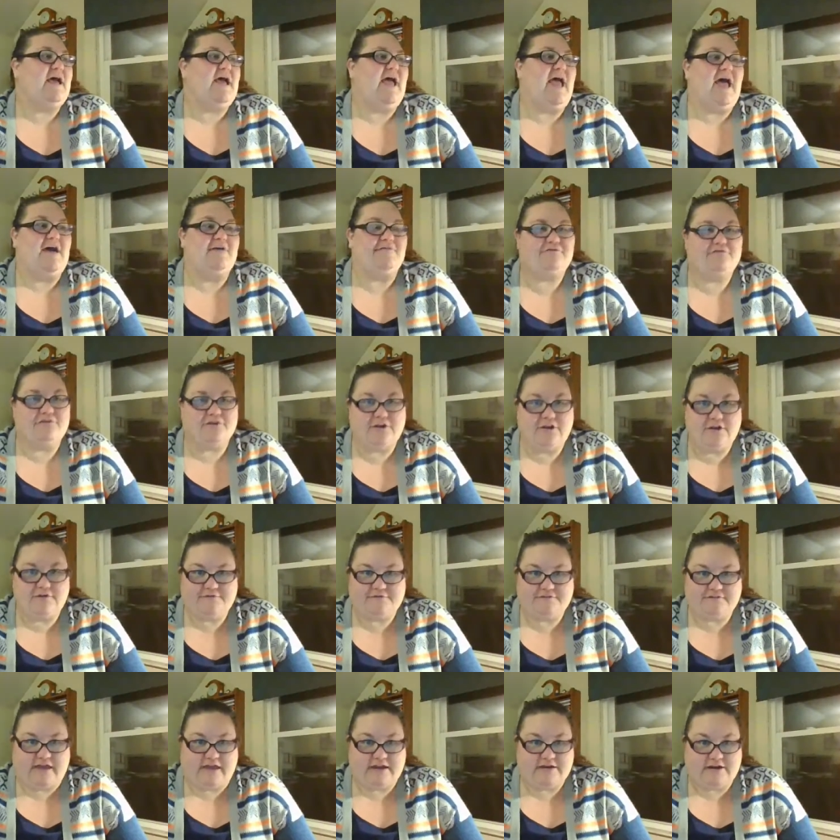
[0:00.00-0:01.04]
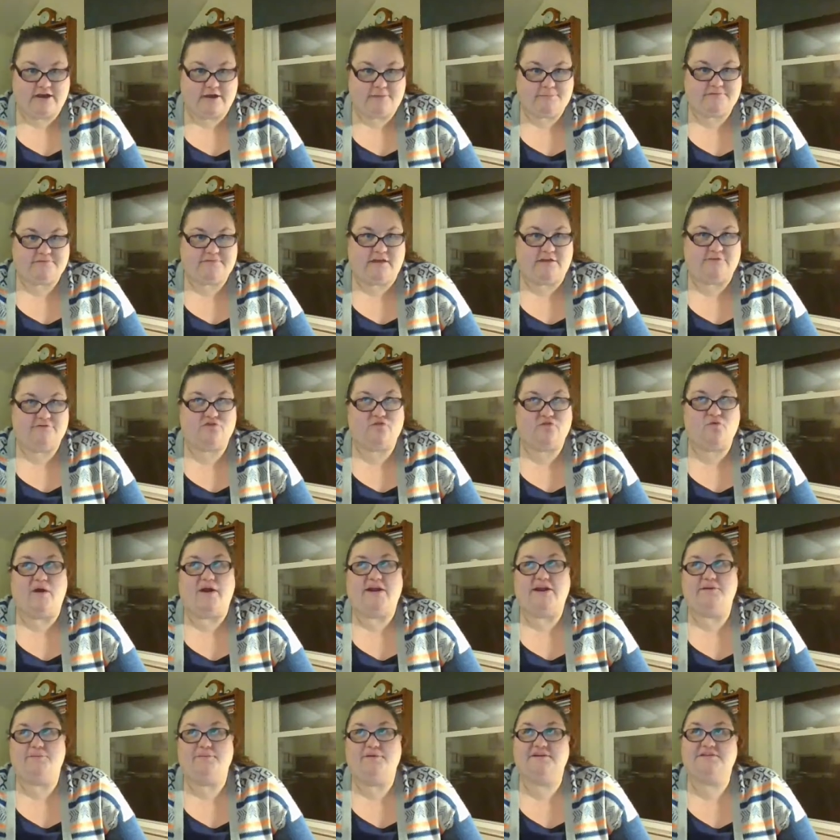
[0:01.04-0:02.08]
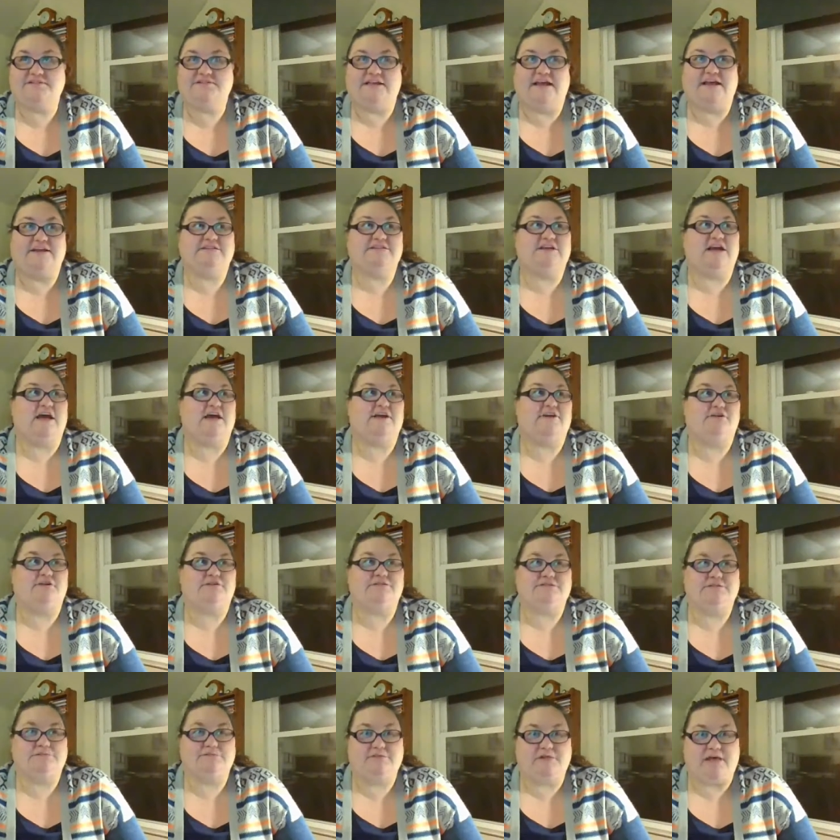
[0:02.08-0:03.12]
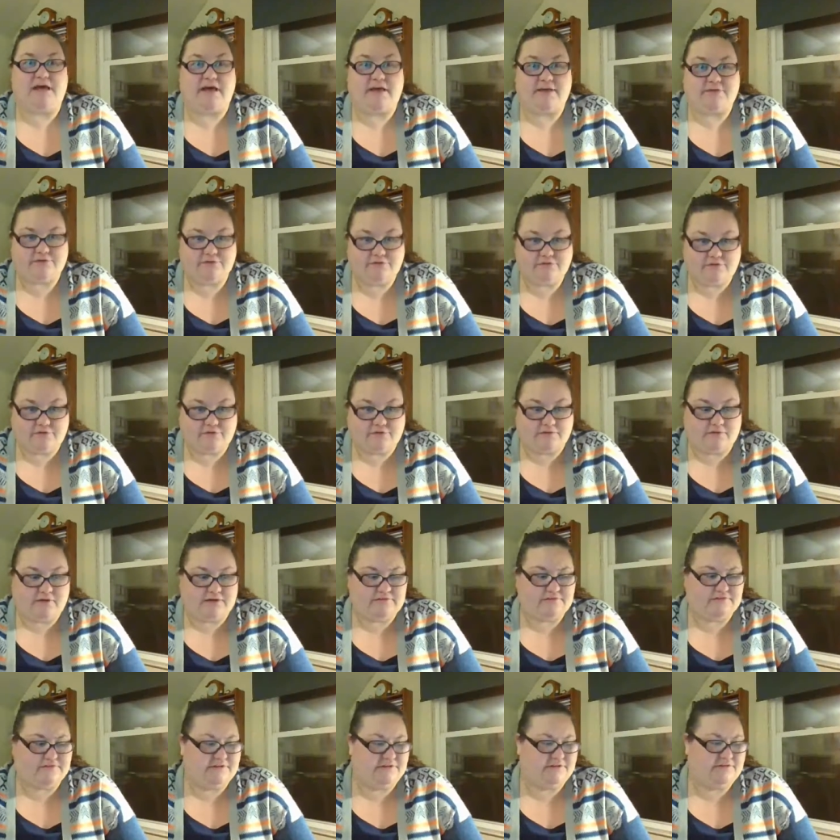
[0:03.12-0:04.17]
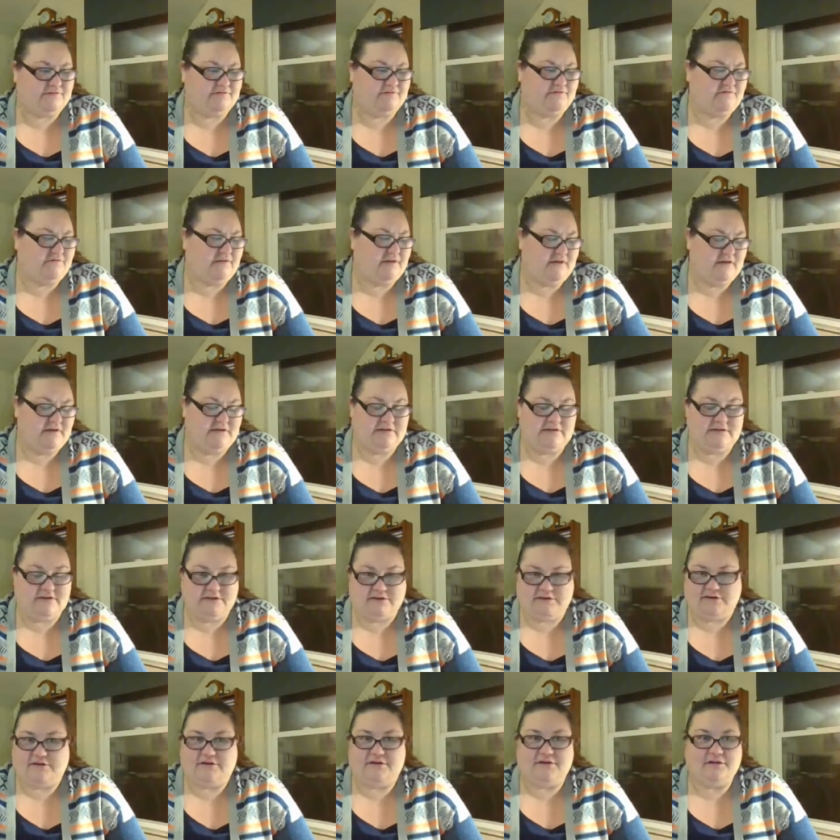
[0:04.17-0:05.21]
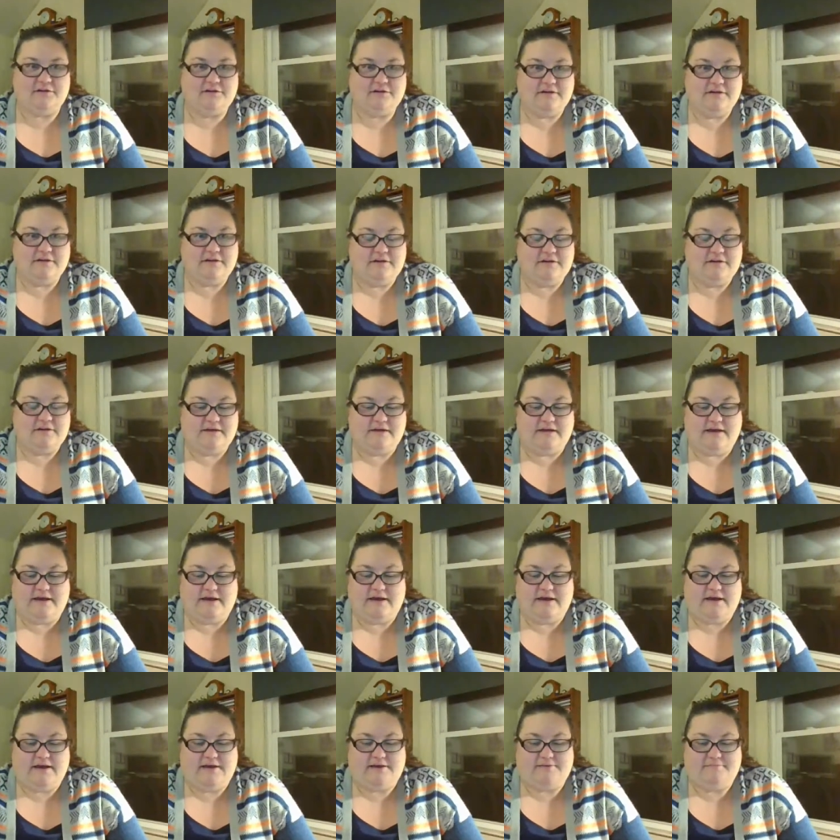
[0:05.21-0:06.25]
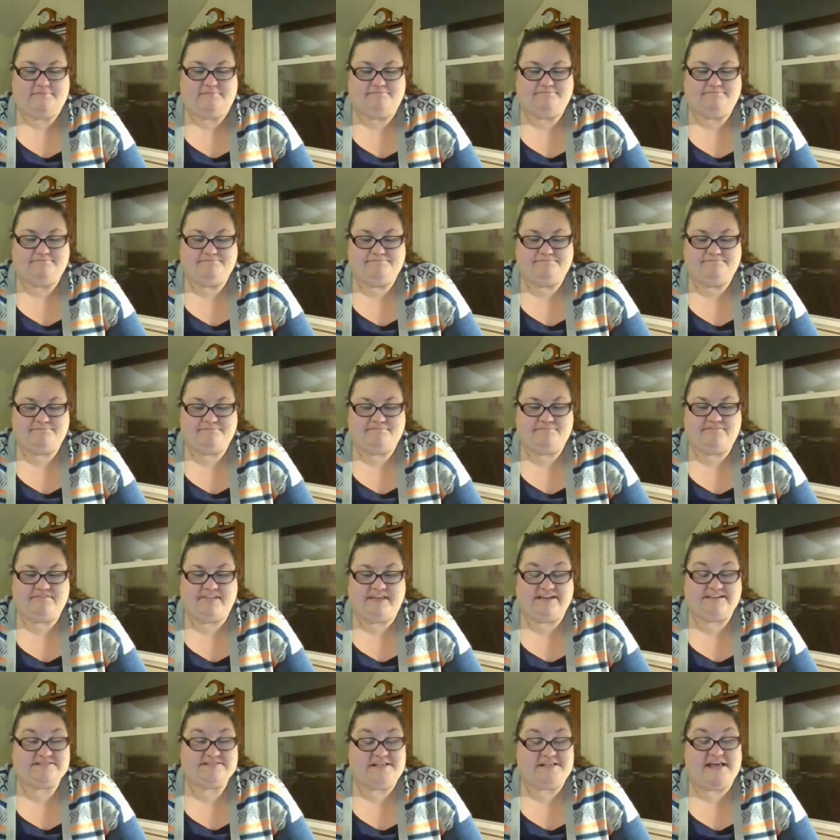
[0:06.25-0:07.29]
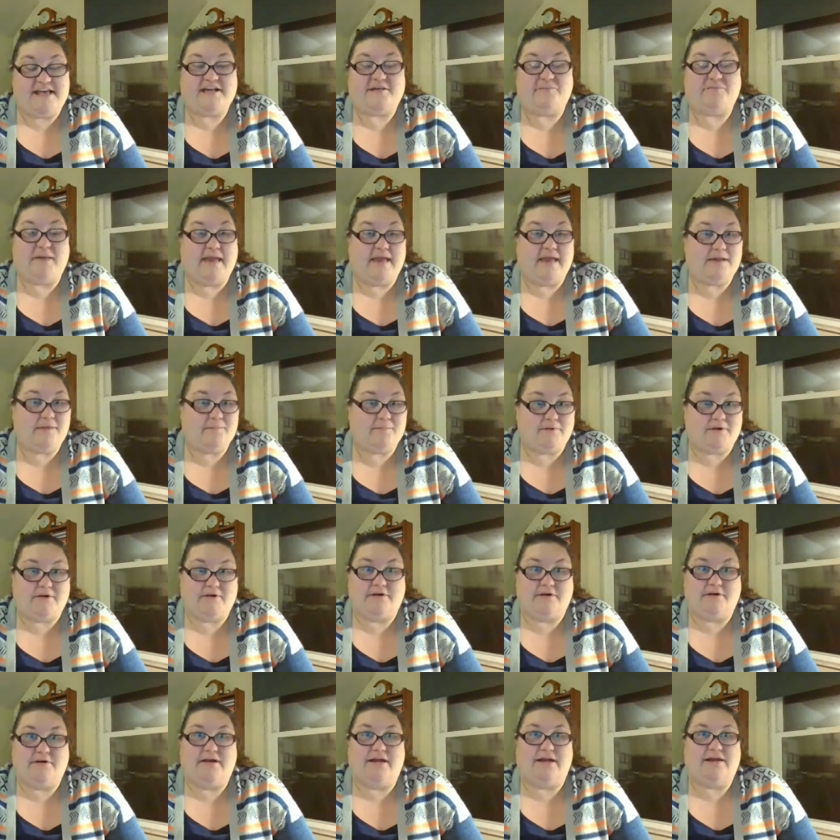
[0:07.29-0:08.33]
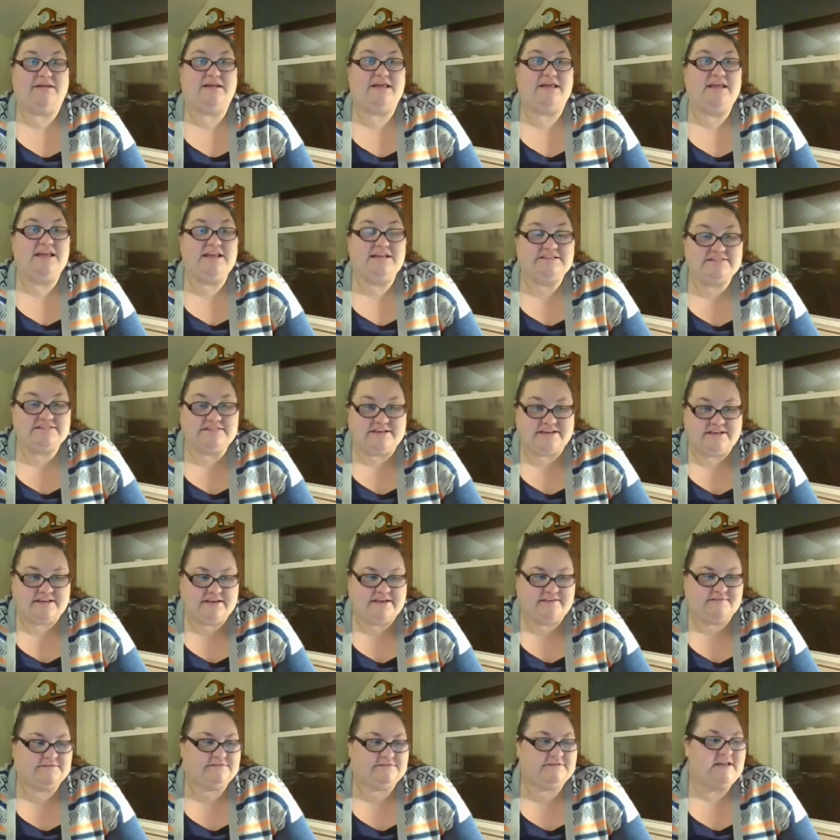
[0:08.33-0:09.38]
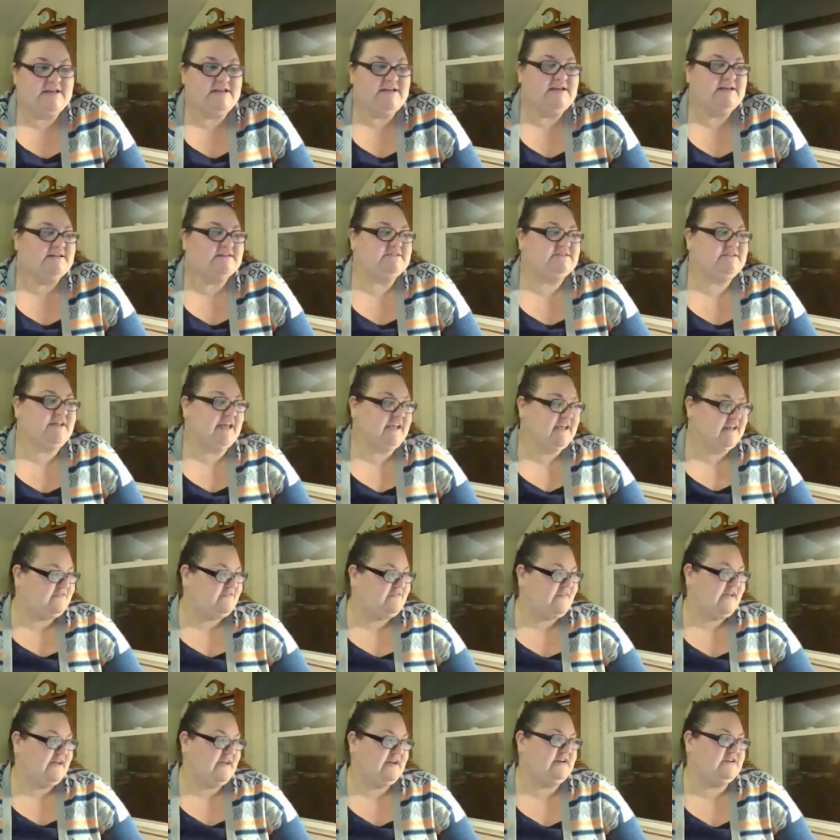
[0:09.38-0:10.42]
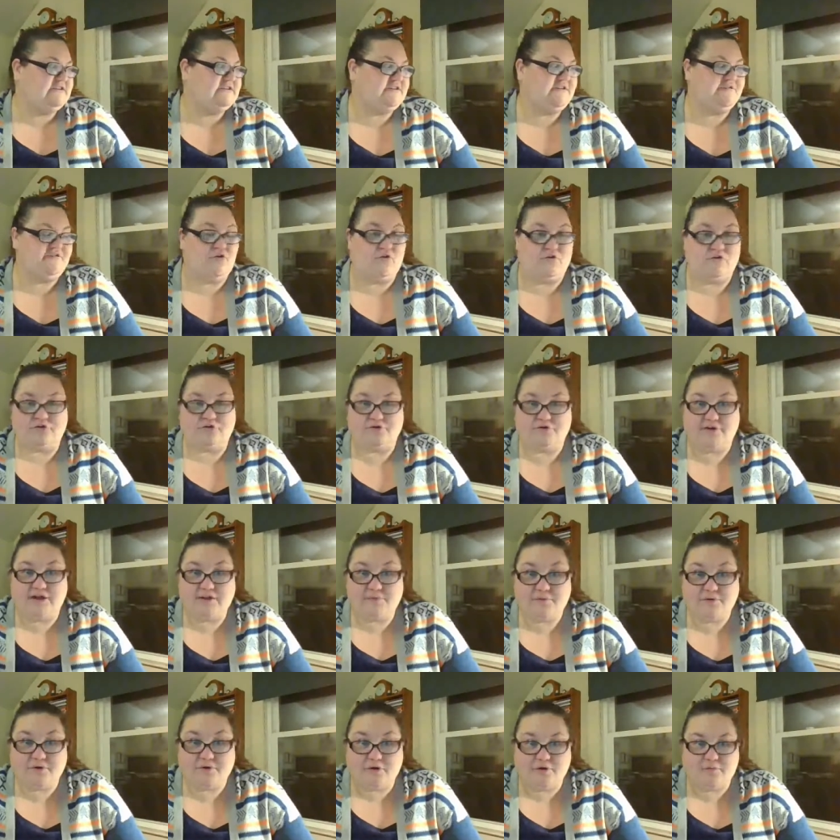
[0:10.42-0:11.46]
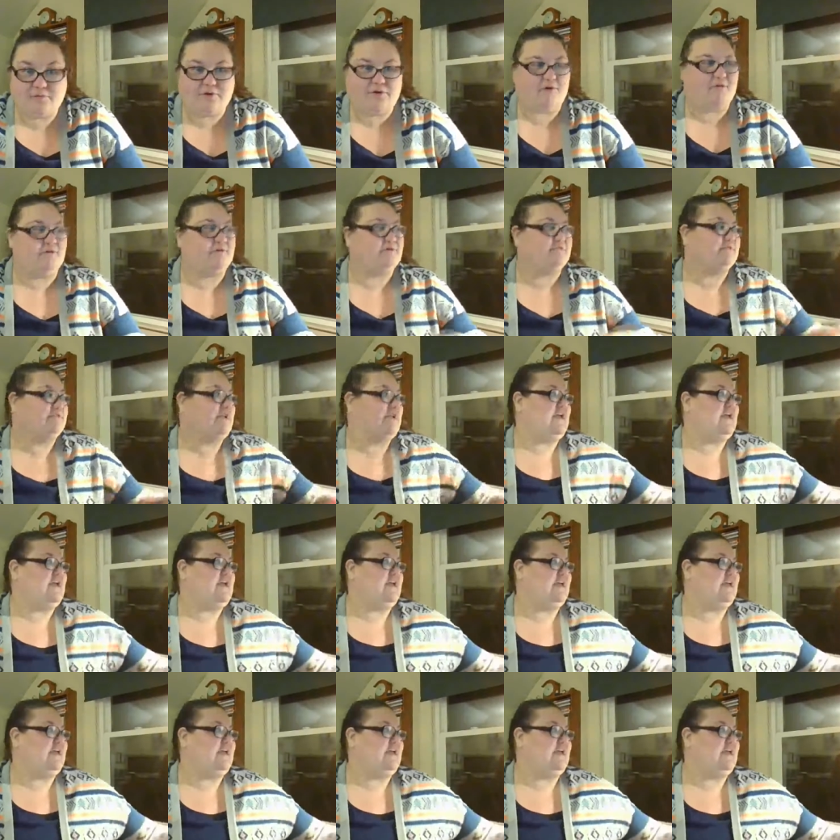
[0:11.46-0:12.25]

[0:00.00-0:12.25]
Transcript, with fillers: After you've signed up, save 20% on your supplies for the rest of the year. Um, things like paper, adhesives. Take advantage of ordering promos.